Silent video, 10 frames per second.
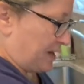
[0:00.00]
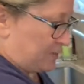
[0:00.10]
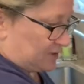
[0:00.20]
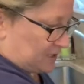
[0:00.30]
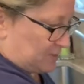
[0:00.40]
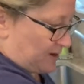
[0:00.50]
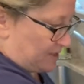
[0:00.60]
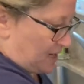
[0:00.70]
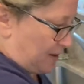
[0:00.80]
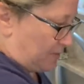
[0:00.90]
able to spend
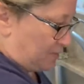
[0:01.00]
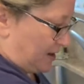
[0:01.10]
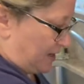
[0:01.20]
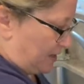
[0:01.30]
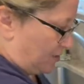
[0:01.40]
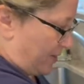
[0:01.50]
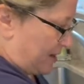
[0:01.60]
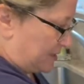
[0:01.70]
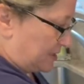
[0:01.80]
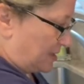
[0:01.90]
time with my
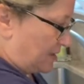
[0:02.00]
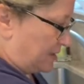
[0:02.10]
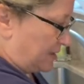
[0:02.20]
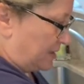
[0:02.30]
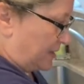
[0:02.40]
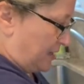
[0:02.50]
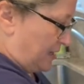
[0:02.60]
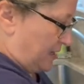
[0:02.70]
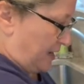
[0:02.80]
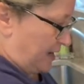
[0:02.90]
grandson
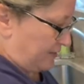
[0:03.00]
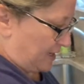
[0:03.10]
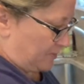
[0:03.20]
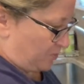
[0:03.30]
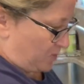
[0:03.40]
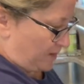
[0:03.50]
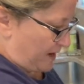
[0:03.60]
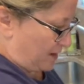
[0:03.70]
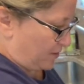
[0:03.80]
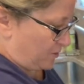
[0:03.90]
and then
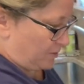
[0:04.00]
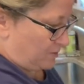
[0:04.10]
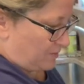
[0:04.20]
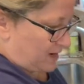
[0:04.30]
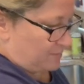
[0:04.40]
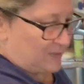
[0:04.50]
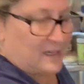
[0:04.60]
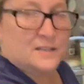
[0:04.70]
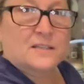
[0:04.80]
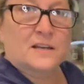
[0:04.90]
prepare my
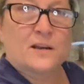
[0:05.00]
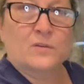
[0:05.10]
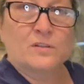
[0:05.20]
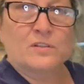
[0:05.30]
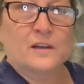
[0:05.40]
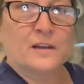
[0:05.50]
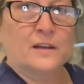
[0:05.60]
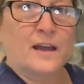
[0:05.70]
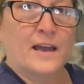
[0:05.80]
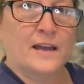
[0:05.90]
meats and
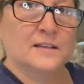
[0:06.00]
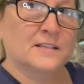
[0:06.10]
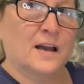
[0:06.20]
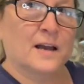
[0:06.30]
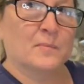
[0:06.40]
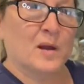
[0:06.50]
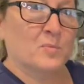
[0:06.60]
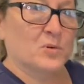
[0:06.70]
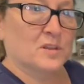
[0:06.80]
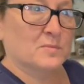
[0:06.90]
everything ahead of time. I
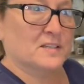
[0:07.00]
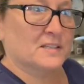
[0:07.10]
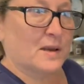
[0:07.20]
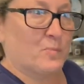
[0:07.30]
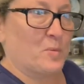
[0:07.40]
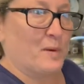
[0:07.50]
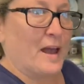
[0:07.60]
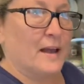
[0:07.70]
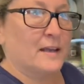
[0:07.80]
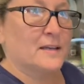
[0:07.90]
put them in separate
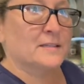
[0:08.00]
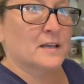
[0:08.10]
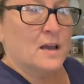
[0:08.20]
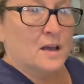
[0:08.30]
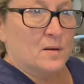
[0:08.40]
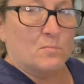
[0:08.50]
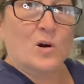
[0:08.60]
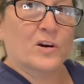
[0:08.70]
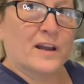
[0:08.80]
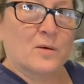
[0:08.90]
baggies,
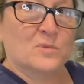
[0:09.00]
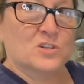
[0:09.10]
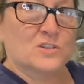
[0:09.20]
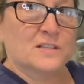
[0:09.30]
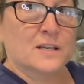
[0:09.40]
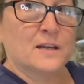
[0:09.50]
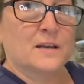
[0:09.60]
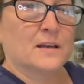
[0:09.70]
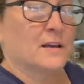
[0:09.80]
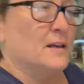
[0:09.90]
mark how much is in
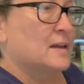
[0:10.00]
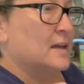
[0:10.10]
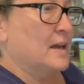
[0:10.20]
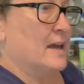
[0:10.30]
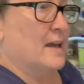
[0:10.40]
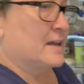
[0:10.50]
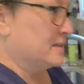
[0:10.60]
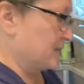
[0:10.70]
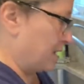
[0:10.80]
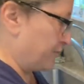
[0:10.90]
it,
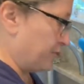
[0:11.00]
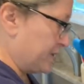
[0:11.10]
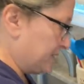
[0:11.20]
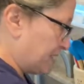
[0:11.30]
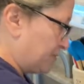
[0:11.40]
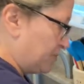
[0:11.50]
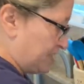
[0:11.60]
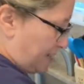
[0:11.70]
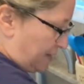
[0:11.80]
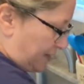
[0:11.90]
and freeze it and
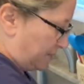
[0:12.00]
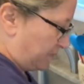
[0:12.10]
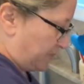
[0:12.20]
date it.